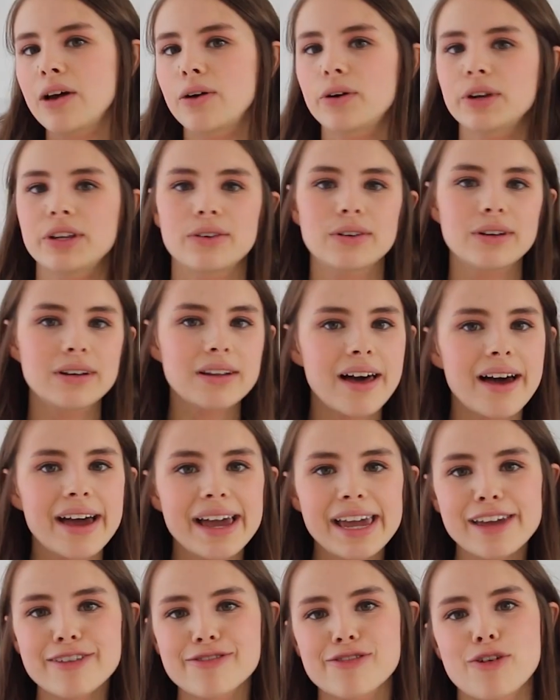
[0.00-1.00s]
or your
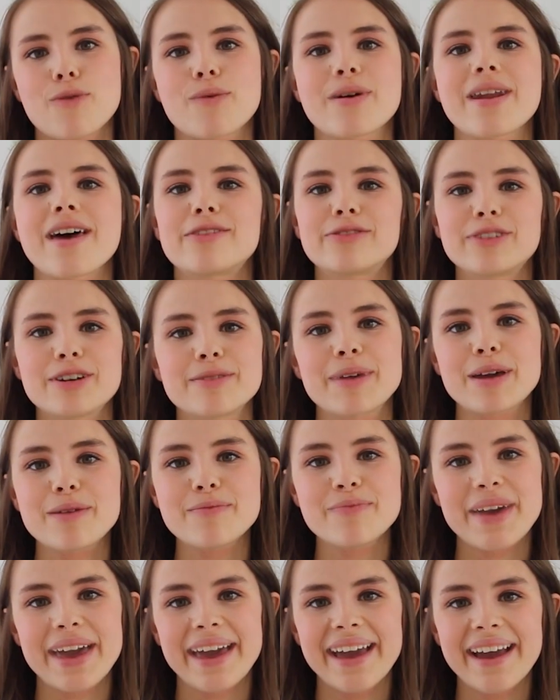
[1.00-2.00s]
life or whatever it
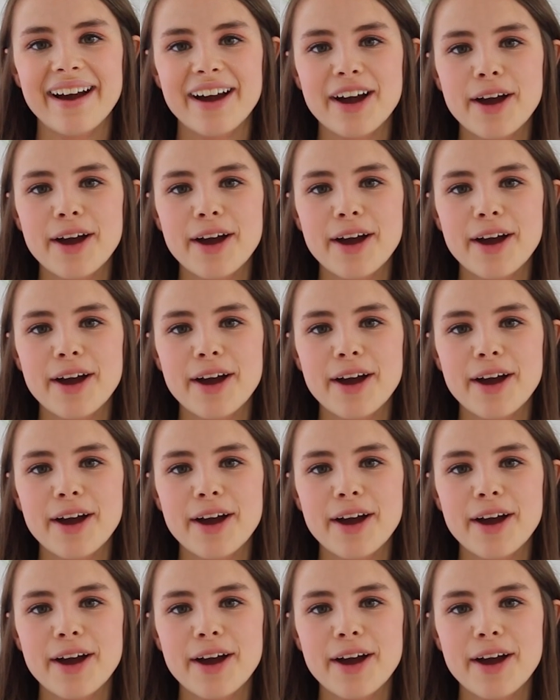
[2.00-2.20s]
may be.